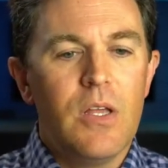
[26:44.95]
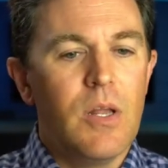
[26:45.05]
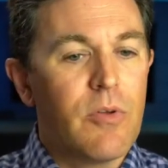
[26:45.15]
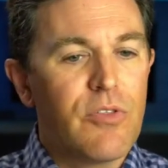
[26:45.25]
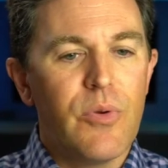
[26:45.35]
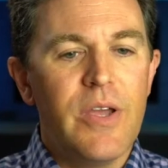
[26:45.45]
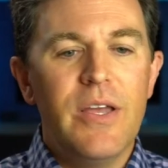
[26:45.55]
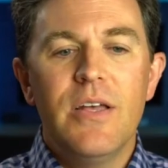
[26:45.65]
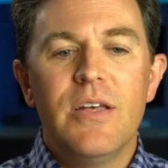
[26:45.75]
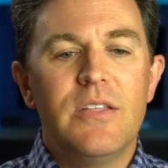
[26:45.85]
Number
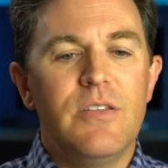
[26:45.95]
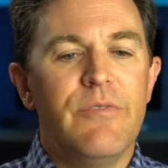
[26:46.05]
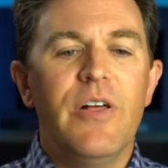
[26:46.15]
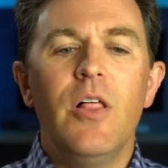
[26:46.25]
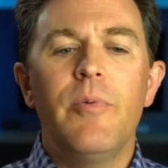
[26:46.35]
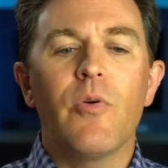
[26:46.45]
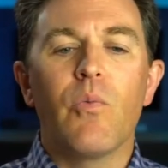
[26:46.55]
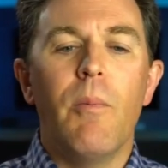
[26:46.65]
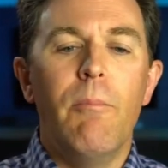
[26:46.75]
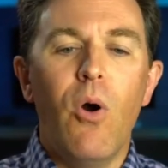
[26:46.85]
three, develop a
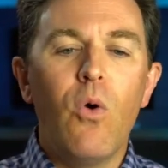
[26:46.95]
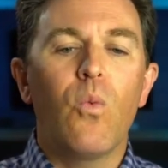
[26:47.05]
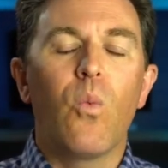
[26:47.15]
remote